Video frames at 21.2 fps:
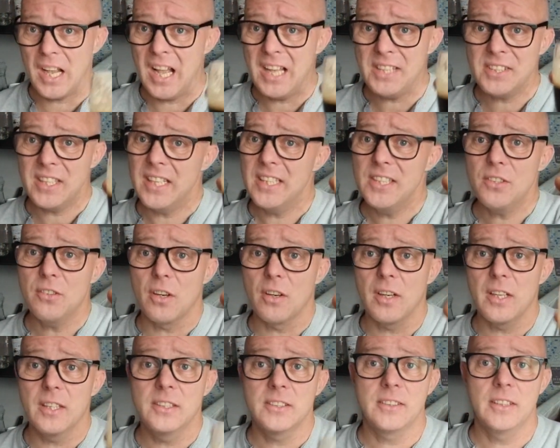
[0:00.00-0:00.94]
As it is
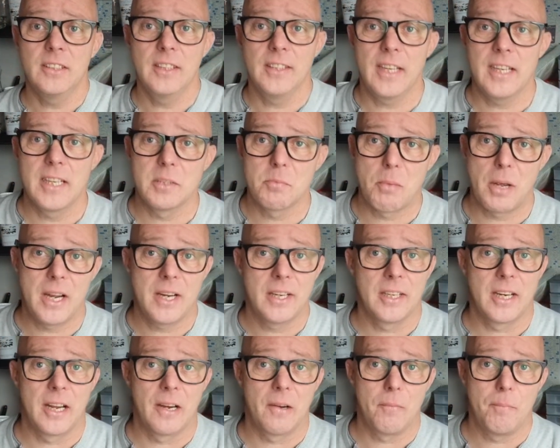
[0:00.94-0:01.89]
though, it's still a nice
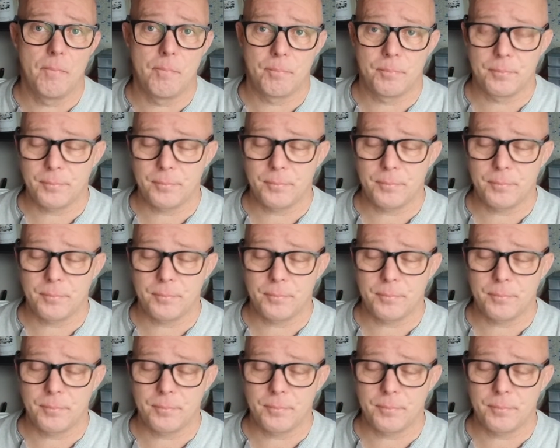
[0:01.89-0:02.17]
pint now.